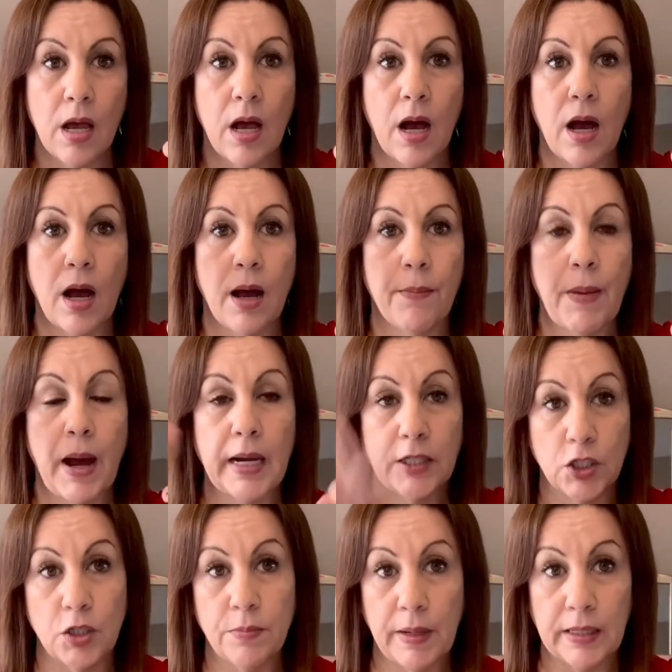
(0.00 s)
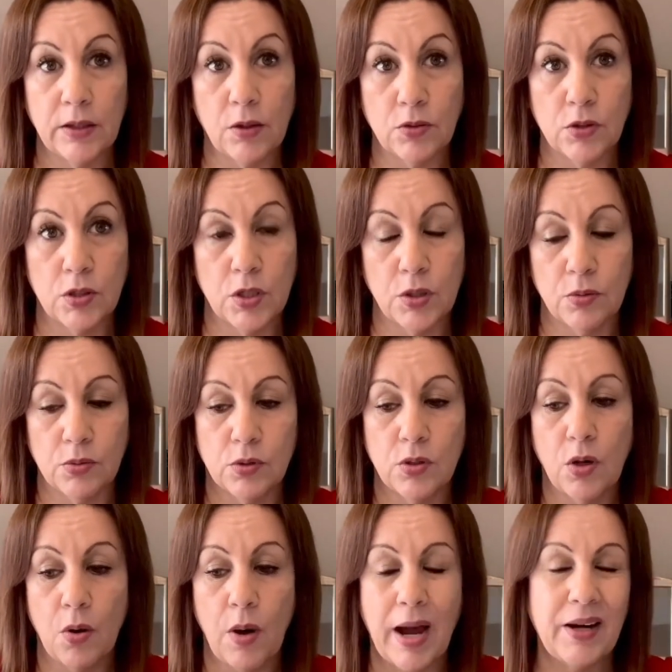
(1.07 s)
I do make those too.
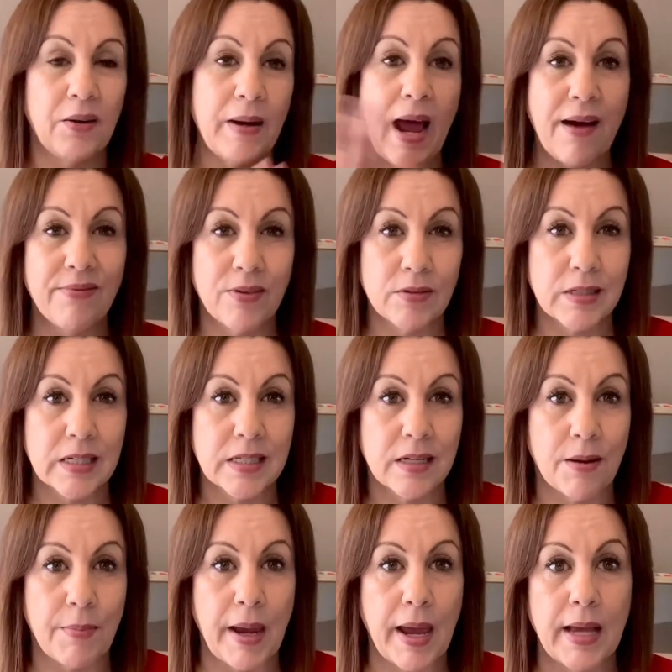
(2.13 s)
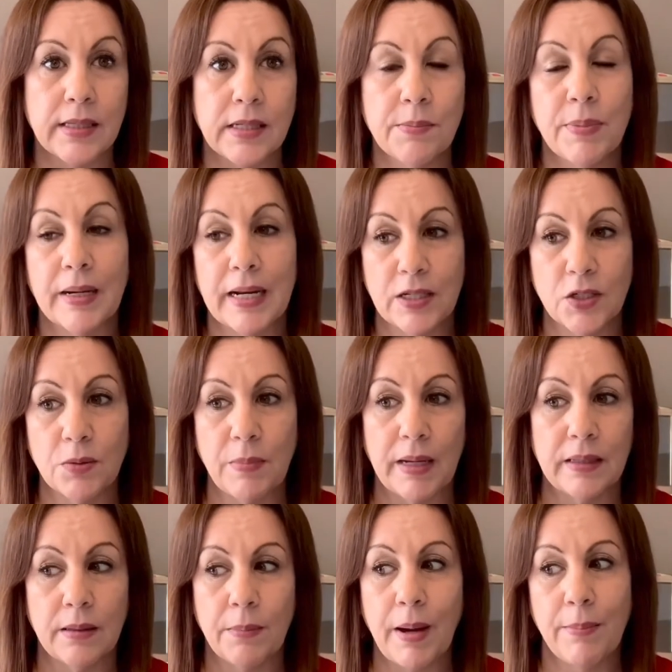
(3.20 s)
So I don't have those listed on my Etsy, but I do make
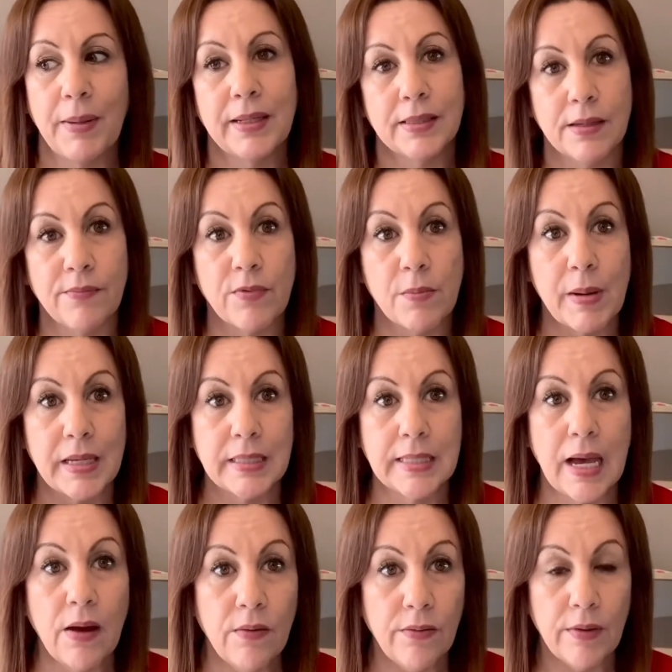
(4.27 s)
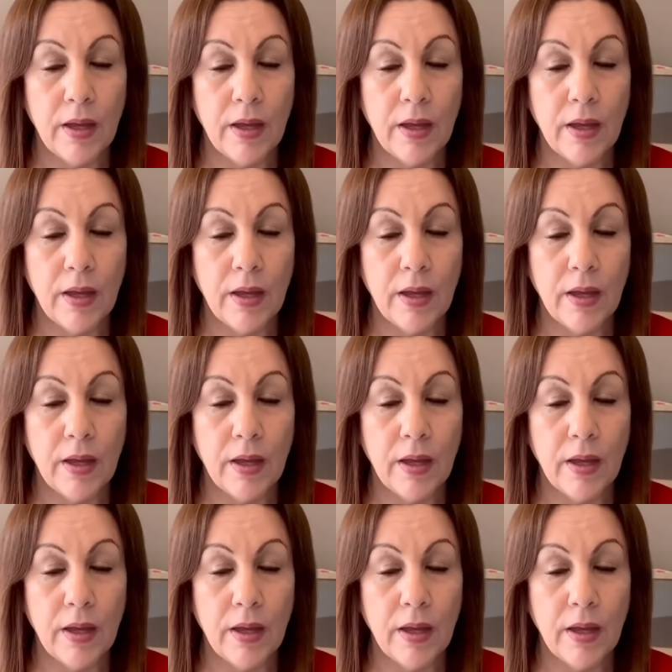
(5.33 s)
them. I made some for myself.